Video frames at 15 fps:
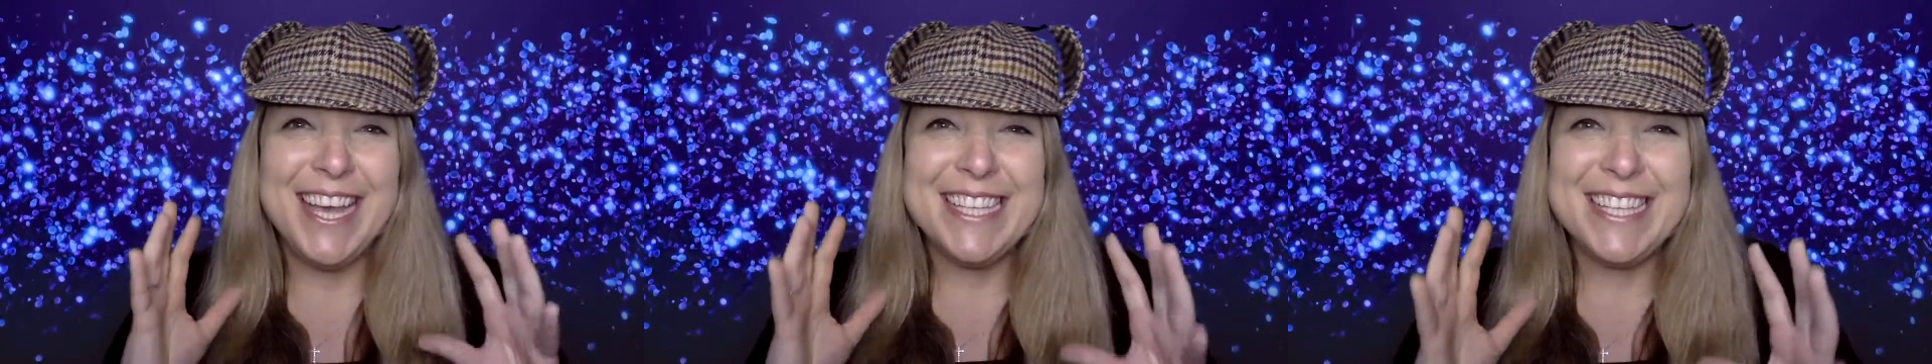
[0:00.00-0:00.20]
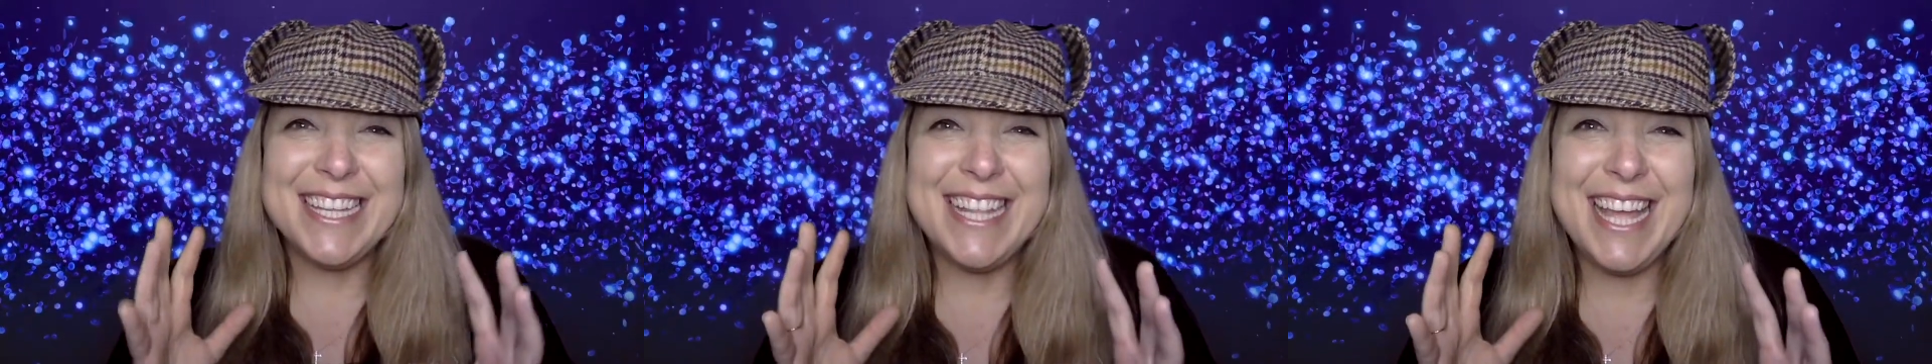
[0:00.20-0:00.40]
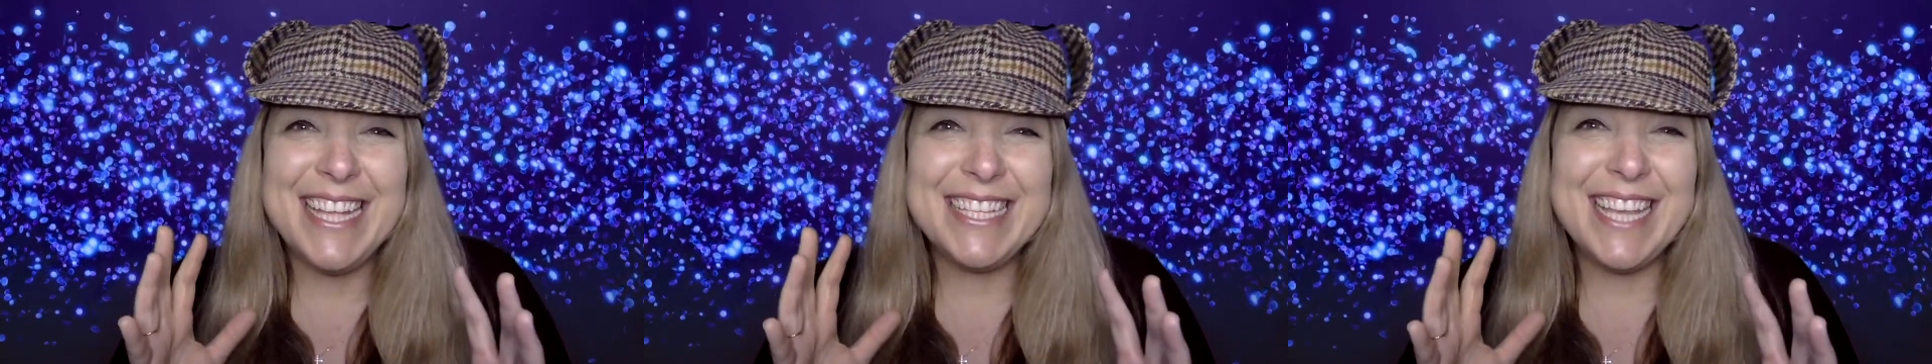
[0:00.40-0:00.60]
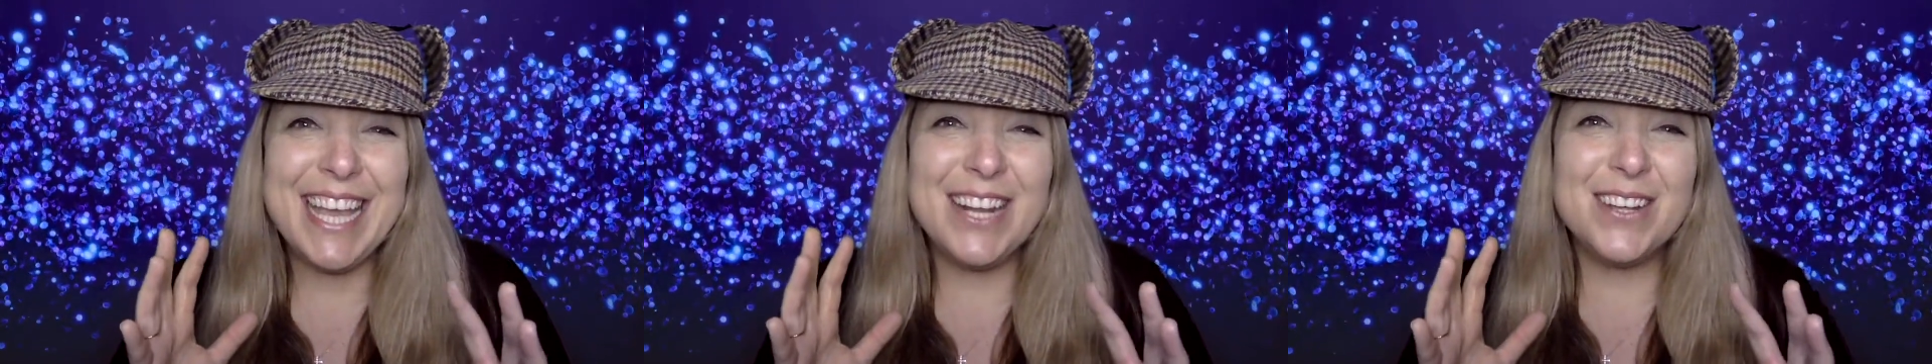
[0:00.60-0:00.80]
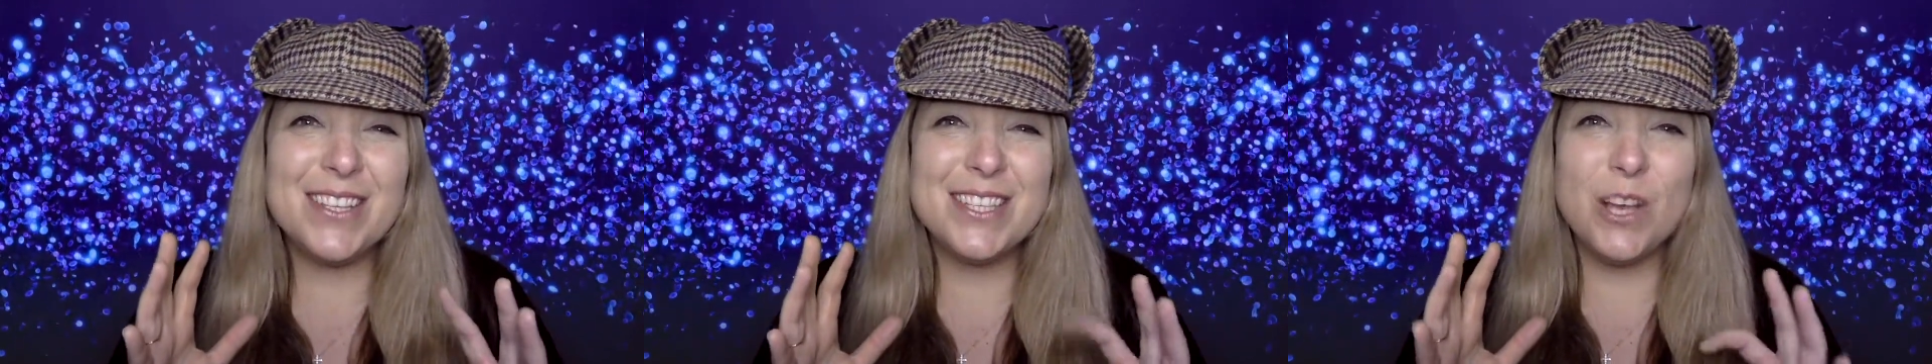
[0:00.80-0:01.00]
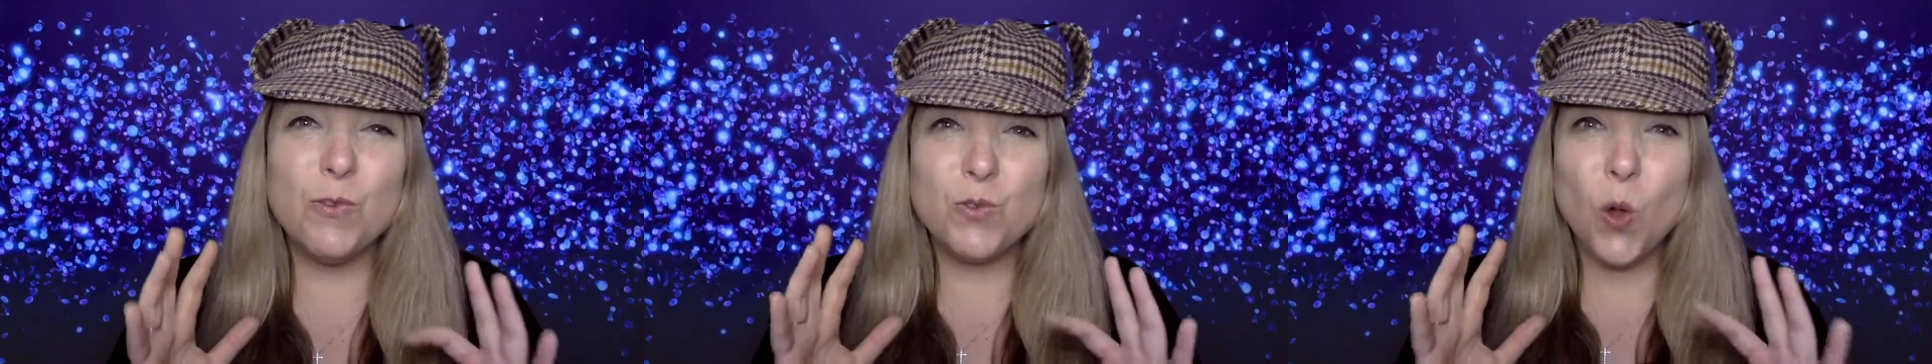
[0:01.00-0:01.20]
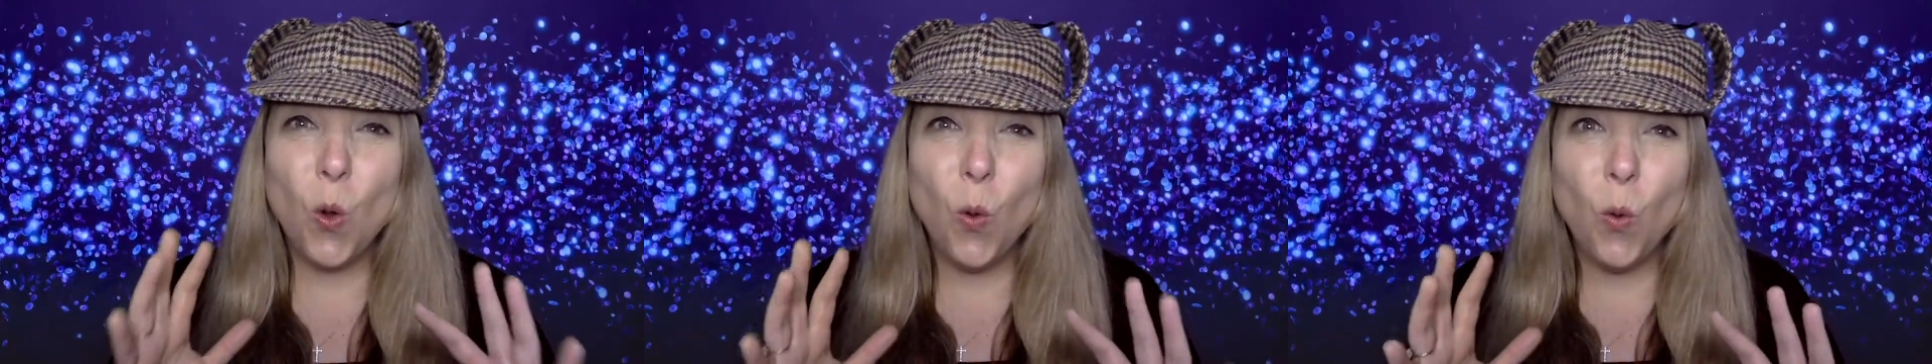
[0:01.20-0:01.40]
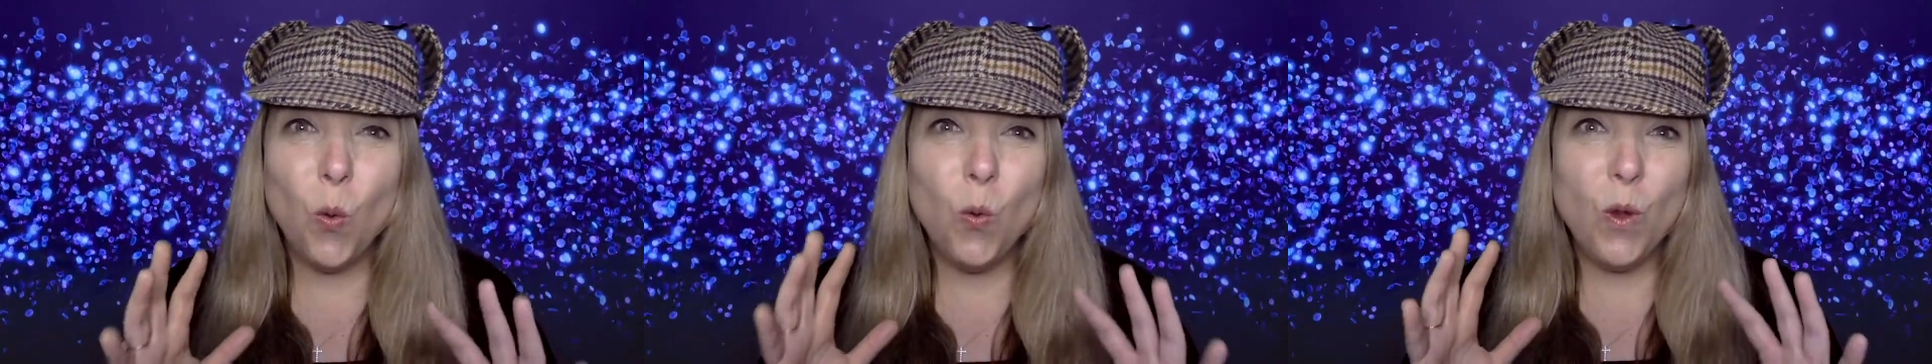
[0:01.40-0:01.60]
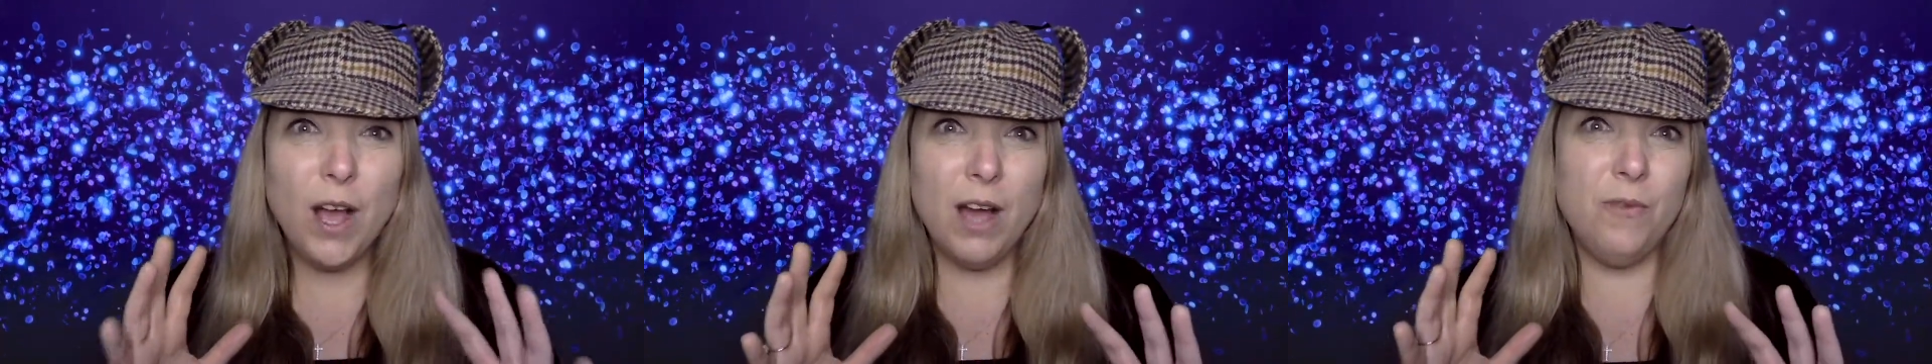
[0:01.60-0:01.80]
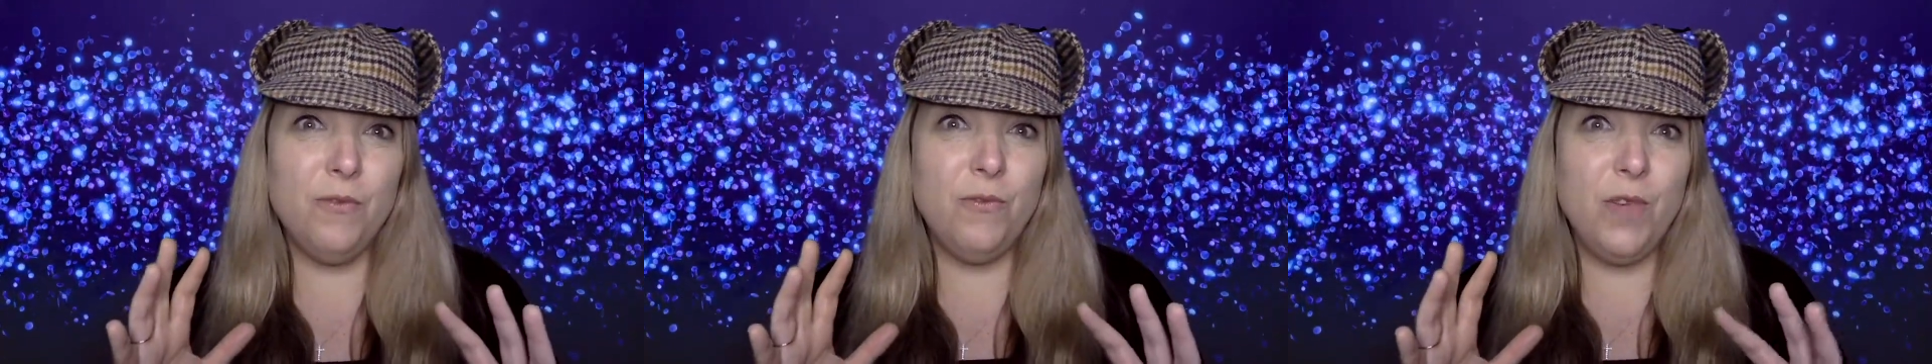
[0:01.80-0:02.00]
So let's get ourselves all
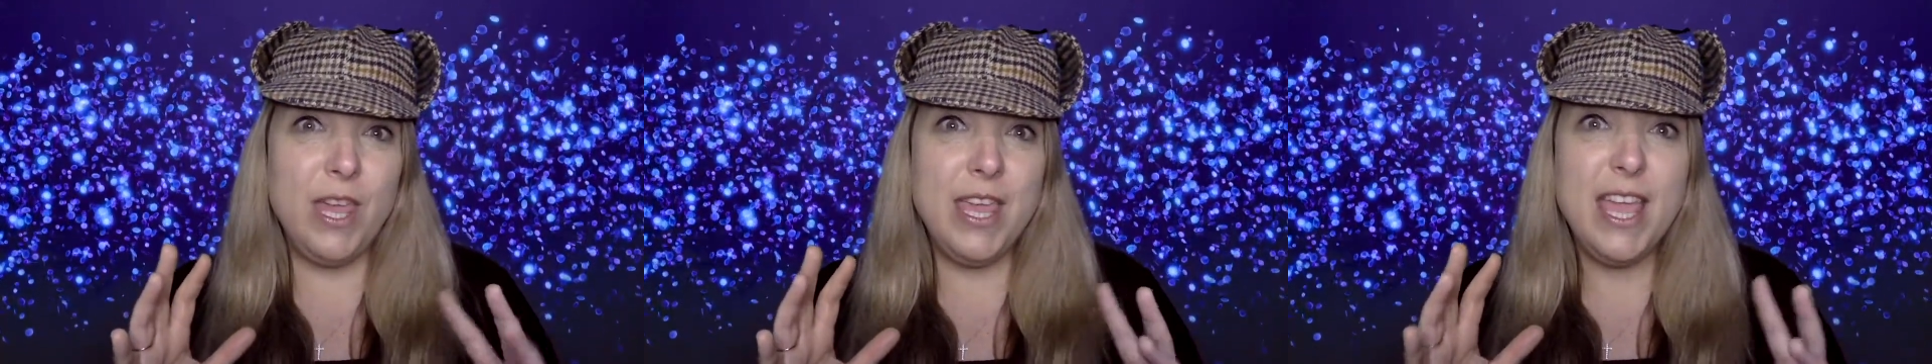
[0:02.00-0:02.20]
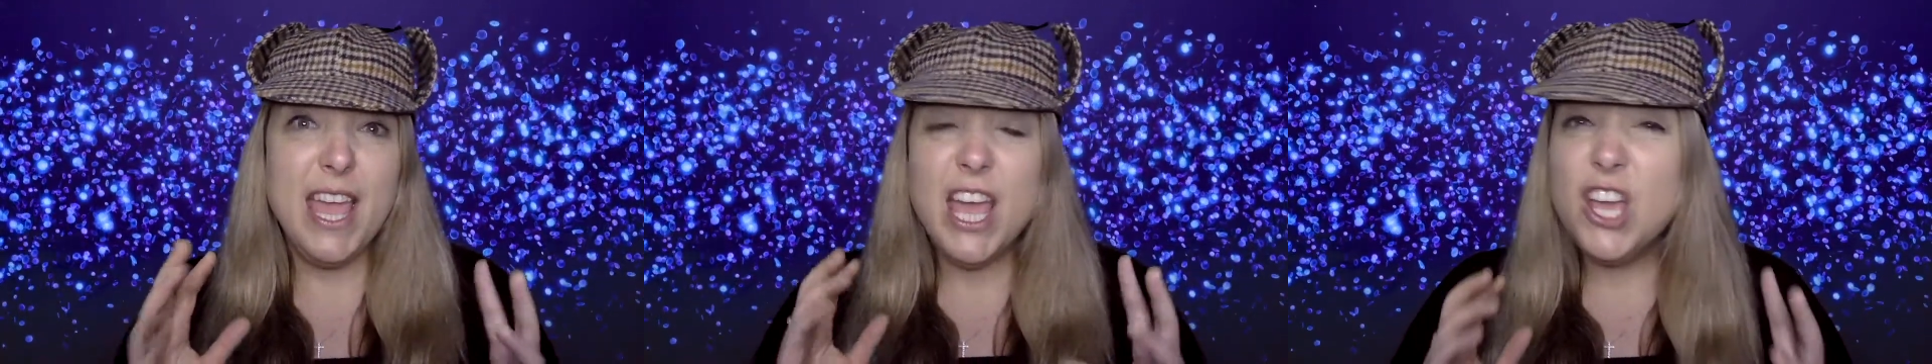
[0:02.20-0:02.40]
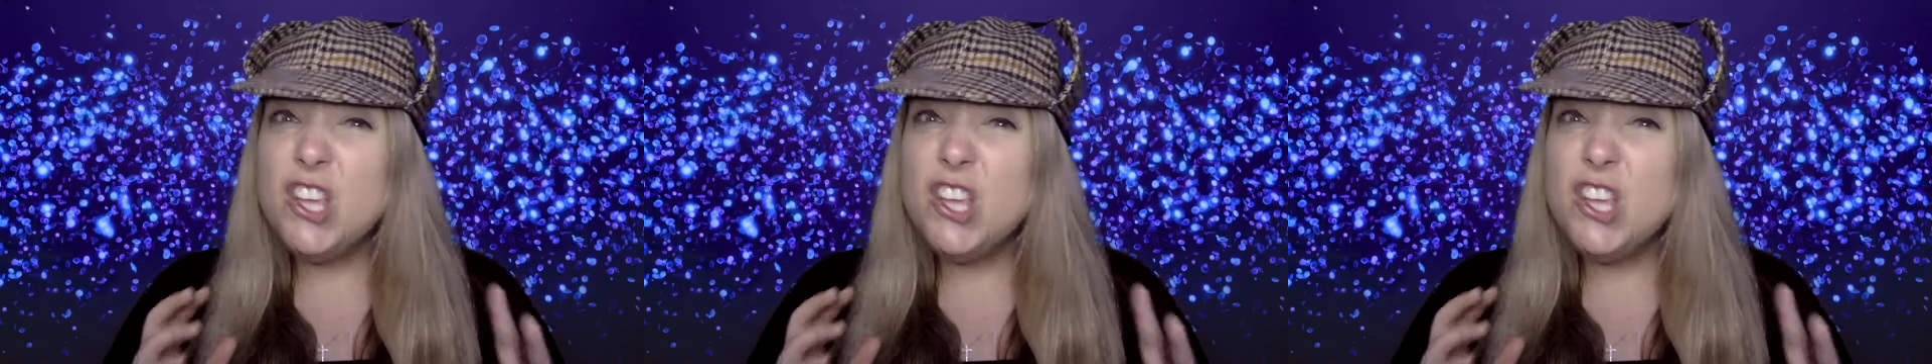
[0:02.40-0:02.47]
comfy.